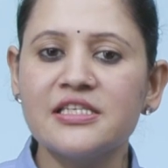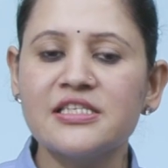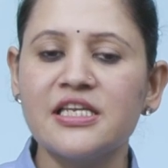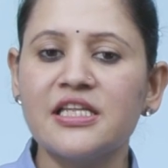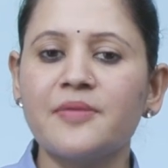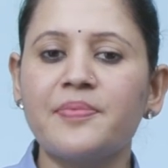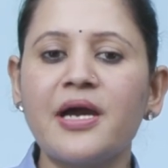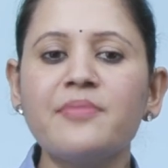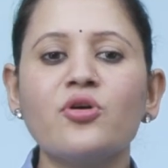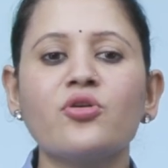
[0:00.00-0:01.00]
is neither
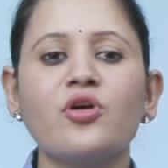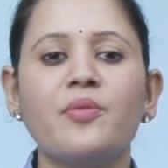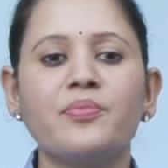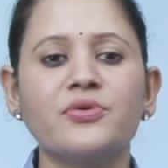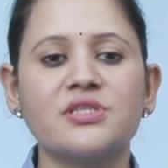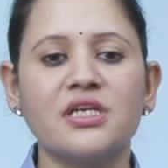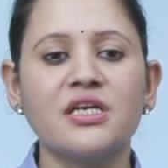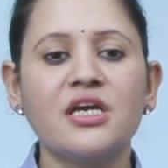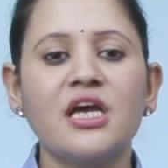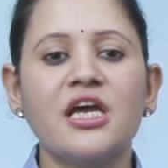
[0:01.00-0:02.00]
prime nor composite.